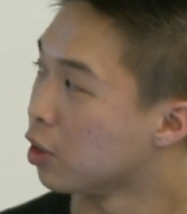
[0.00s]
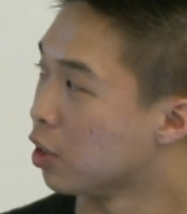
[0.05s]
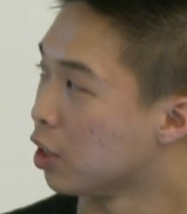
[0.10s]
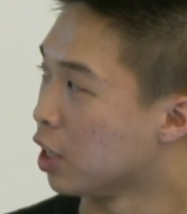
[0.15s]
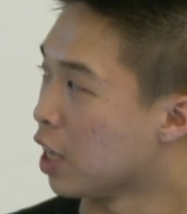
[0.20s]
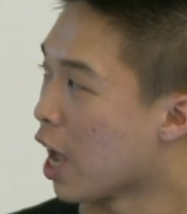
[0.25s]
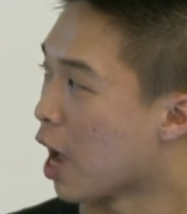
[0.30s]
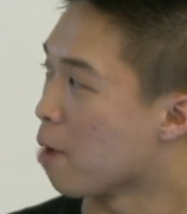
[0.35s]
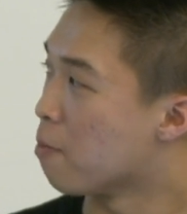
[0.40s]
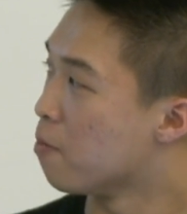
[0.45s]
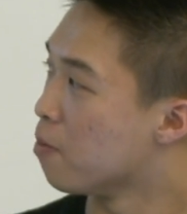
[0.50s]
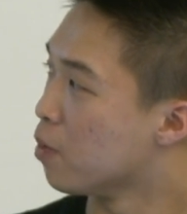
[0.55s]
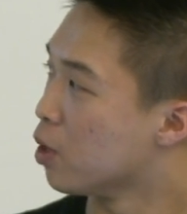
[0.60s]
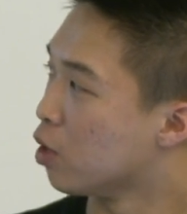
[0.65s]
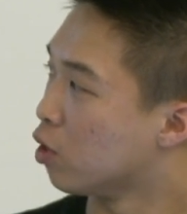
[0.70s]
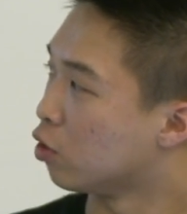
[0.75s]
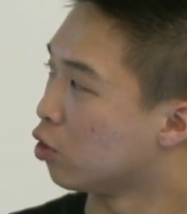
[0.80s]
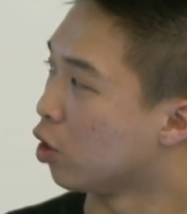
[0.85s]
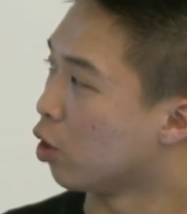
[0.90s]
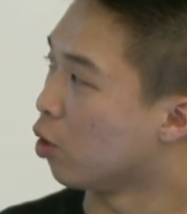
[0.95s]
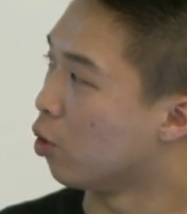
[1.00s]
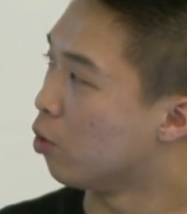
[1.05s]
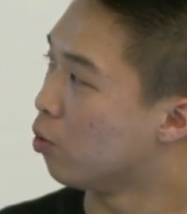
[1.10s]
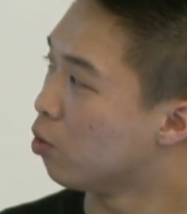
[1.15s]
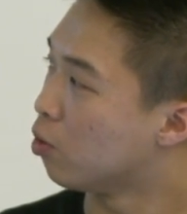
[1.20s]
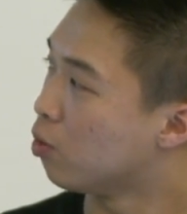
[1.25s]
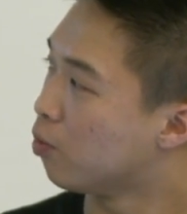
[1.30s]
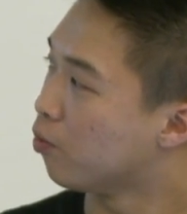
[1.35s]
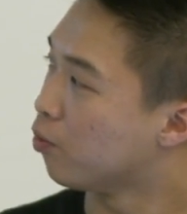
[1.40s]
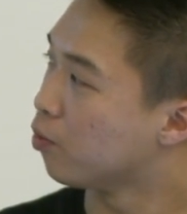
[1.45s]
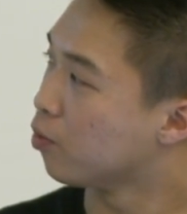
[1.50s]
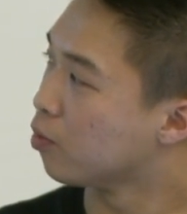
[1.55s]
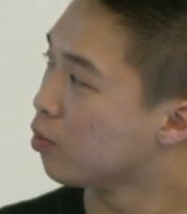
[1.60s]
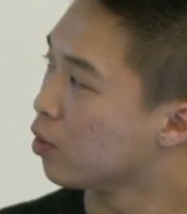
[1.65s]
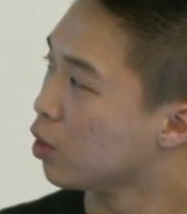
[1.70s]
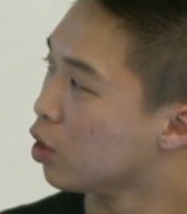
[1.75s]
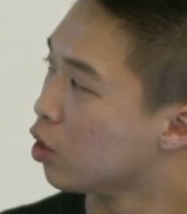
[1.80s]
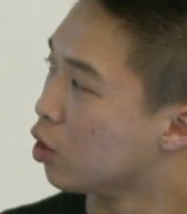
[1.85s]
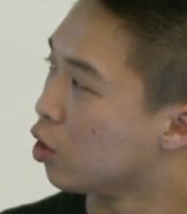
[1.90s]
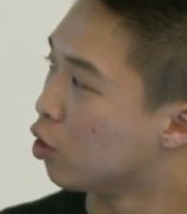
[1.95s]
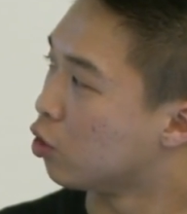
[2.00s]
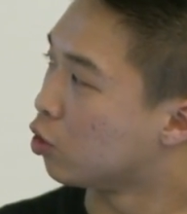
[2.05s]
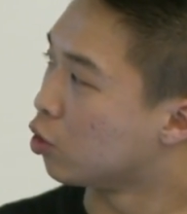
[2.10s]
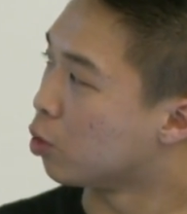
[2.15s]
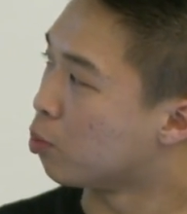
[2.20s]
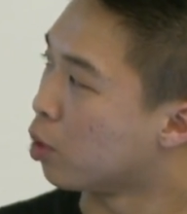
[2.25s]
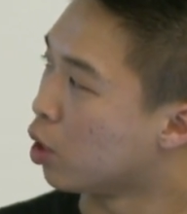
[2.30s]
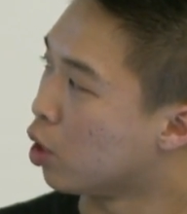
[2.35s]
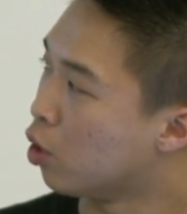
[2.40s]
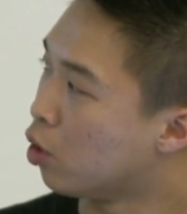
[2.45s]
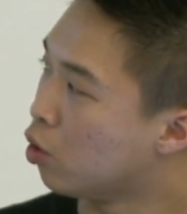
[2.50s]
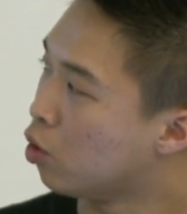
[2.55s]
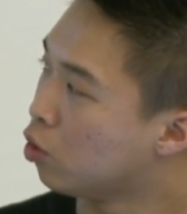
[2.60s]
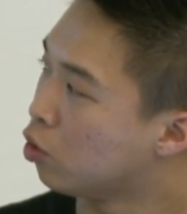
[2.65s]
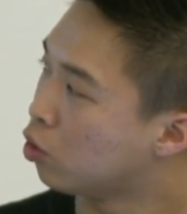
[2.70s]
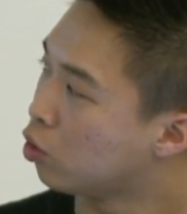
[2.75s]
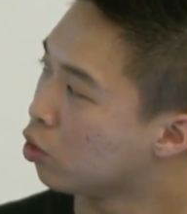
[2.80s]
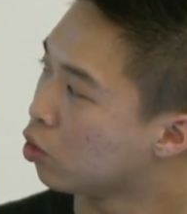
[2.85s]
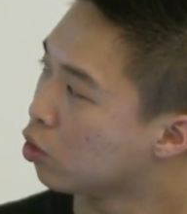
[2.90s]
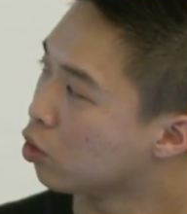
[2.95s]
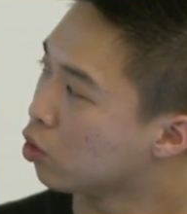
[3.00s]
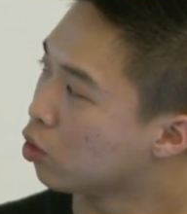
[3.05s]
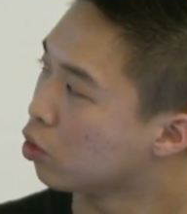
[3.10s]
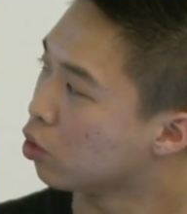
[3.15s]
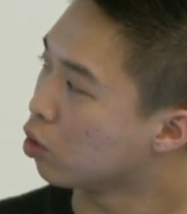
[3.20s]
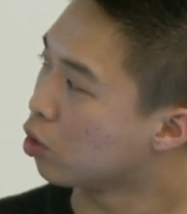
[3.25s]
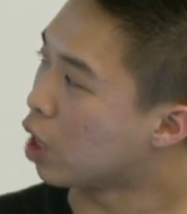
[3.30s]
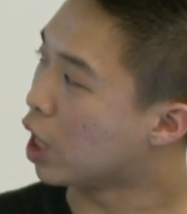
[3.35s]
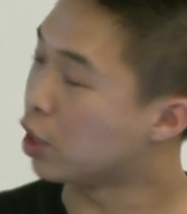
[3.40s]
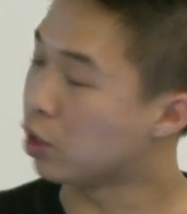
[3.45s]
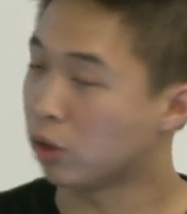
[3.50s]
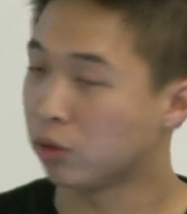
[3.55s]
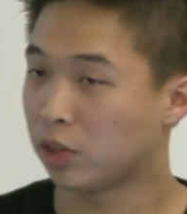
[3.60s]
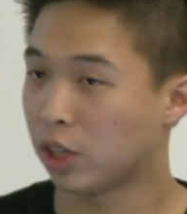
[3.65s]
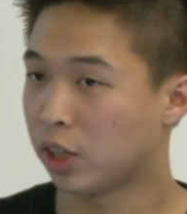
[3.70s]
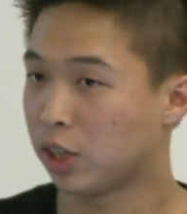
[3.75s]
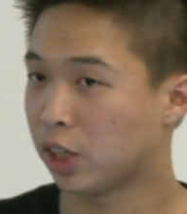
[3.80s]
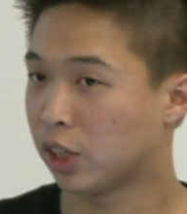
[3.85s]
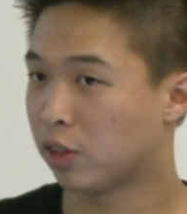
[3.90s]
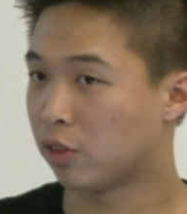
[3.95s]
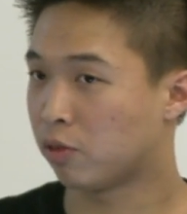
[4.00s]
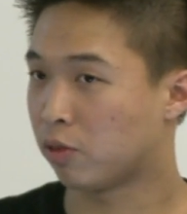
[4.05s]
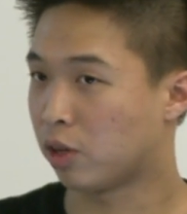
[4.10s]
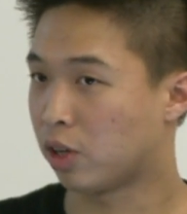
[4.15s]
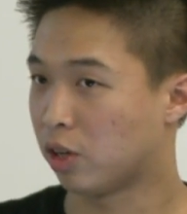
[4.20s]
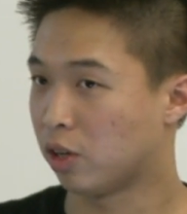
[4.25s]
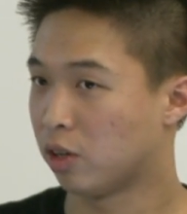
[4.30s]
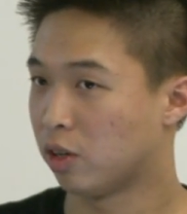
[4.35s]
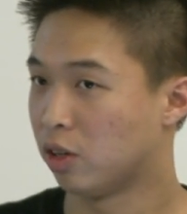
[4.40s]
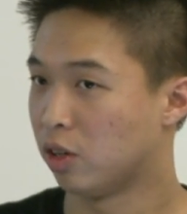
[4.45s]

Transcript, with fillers: Yeah. So suppose I don't take negative 1.